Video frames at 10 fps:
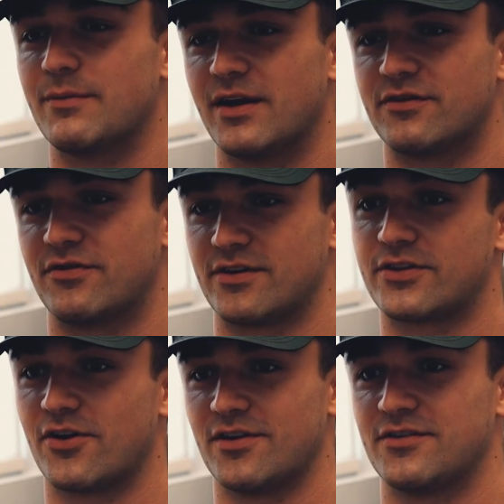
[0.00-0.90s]
minutes feels
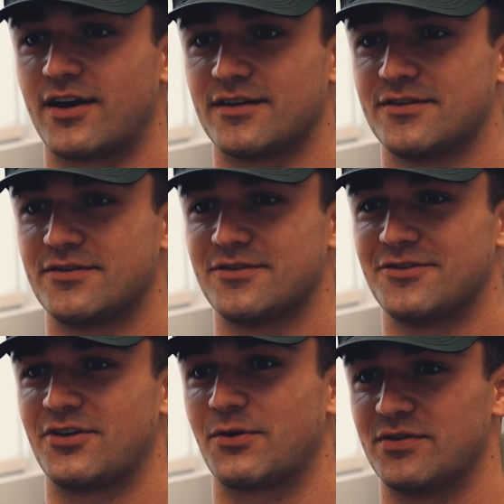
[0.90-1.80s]
like 30 seconds.
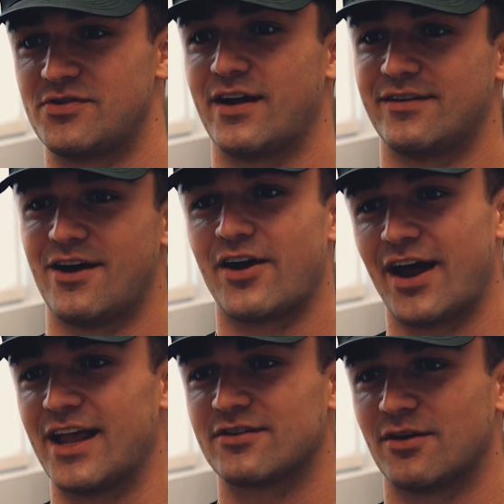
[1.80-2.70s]
Yeah. So like we sat down,
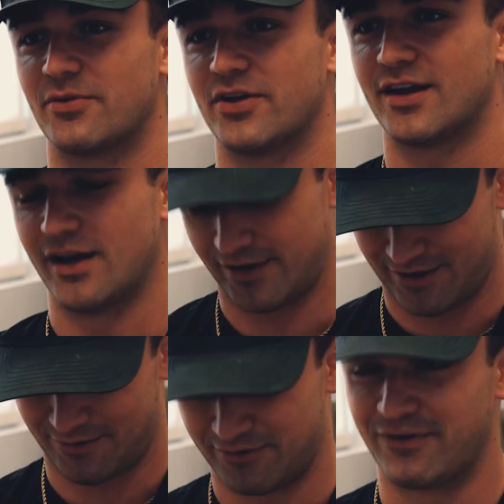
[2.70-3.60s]
I ate something, and
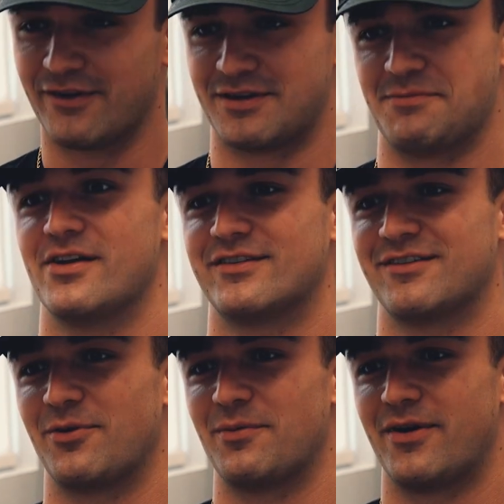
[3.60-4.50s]
then it was 15 minutes
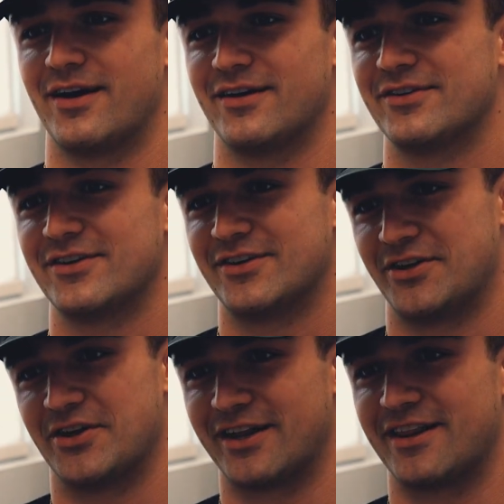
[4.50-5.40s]
that went by
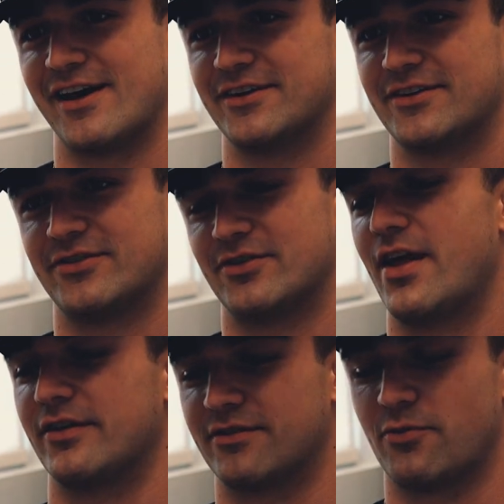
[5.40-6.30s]
like that. Yeah. So
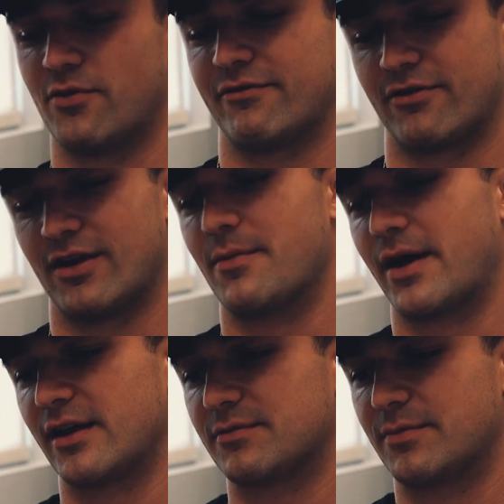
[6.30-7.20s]
that's the point for him,
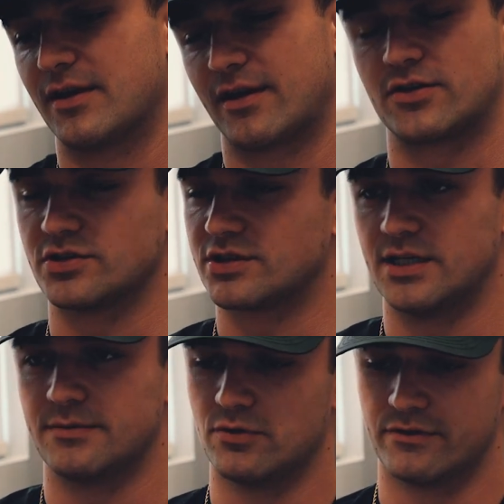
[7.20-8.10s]
I guess, being like, just
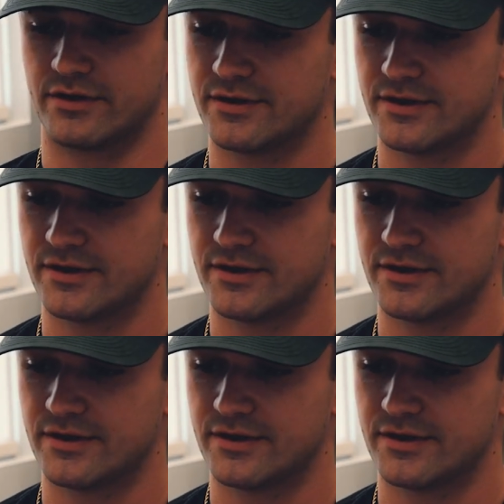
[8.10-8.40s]
keep moving.